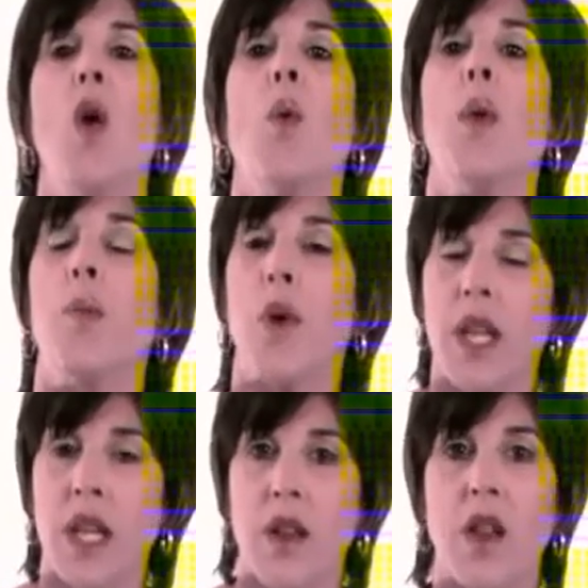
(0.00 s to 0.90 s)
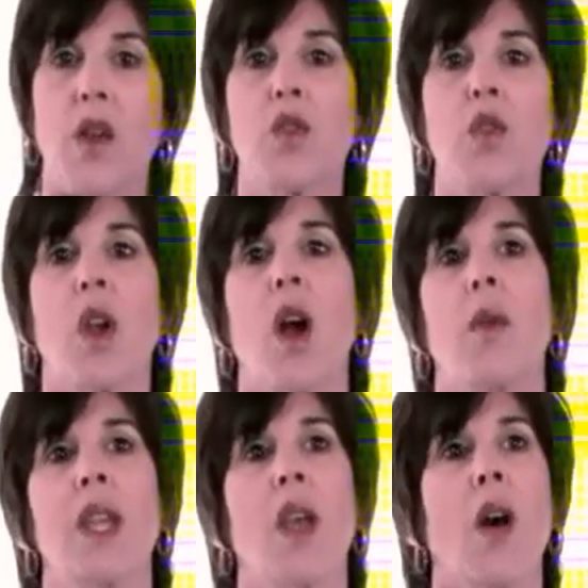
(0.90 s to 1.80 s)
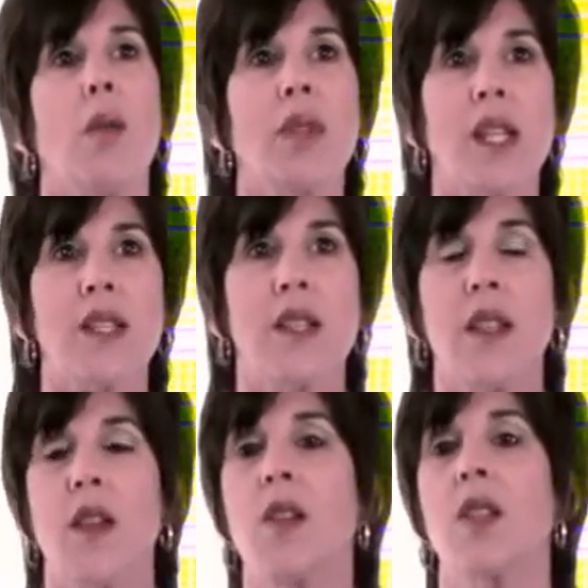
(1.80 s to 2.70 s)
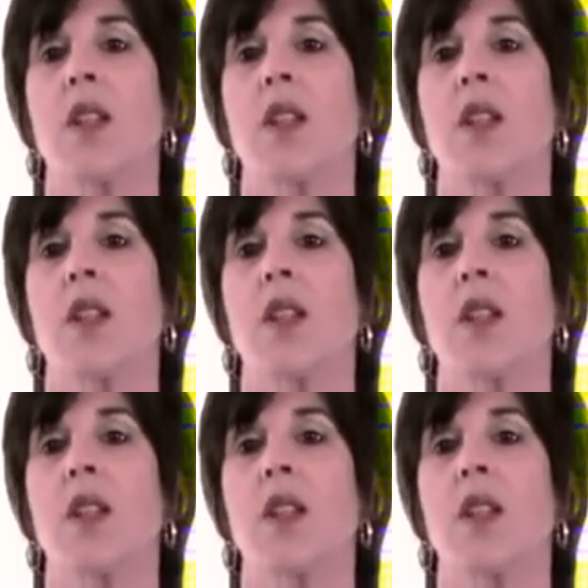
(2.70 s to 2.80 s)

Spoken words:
We put in the UltraCalming Complex in there